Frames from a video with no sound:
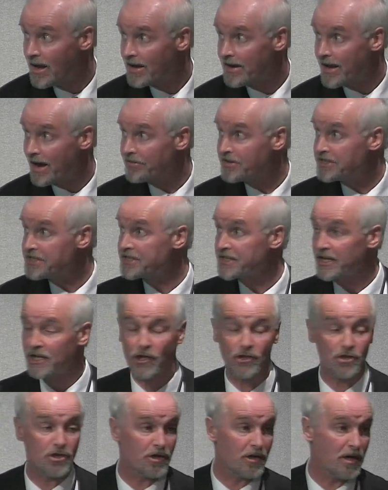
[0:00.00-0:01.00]
Now this is a
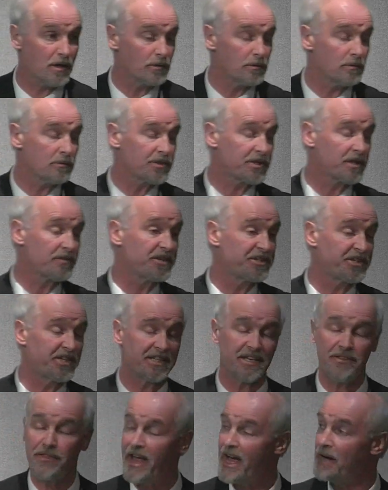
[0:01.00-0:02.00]
control, so this is
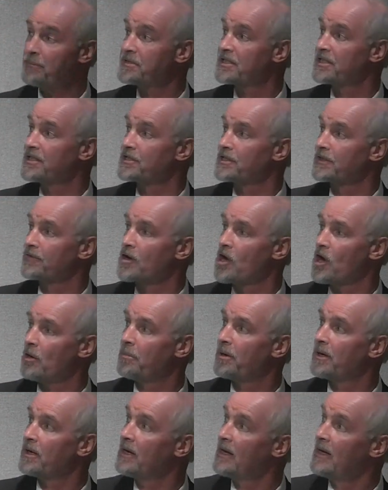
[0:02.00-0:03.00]
in the absence of
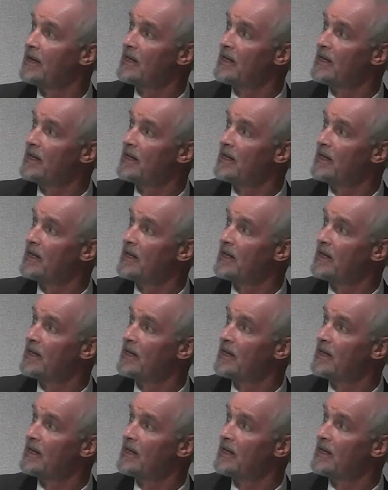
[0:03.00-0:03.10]
copper.